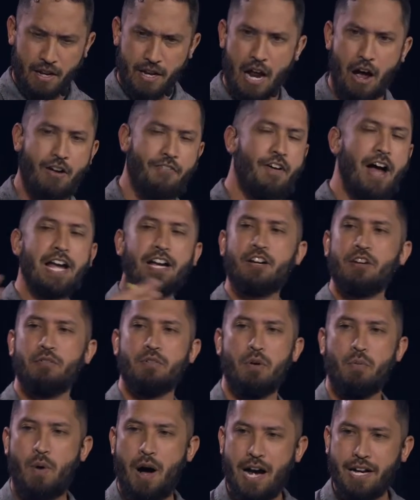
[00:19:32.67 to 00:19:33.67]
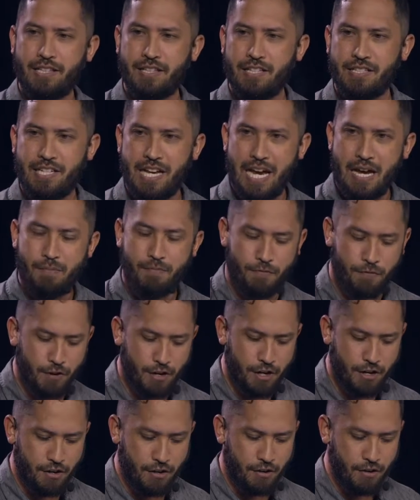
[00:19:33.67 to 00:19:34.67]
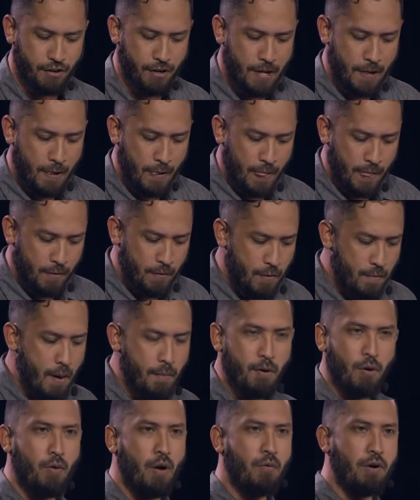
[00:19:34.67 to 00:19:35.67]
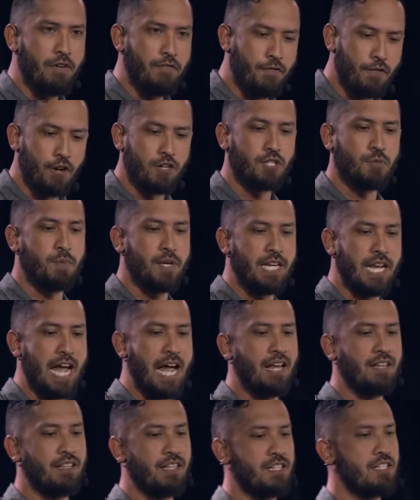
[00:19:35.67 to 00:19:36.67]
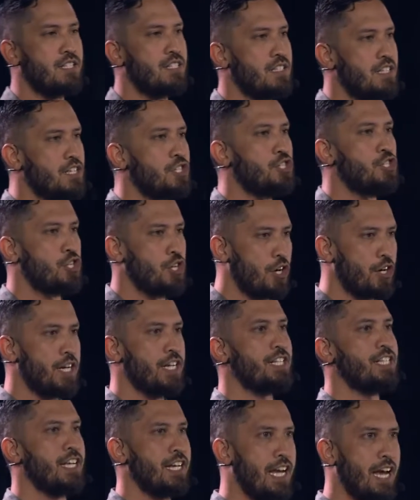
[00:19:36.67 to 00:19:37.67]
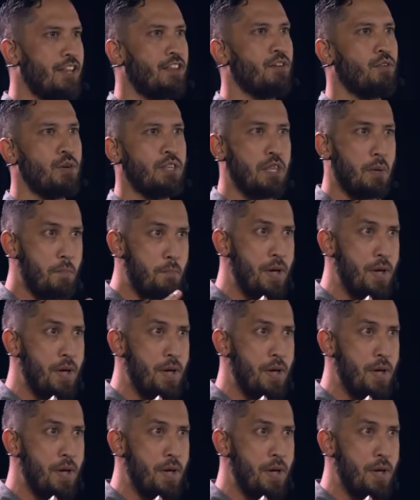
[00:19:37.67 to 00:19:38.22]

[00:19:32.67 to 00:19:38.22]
Now, if I could rewind the tape for you, remember where we first began this journey together with the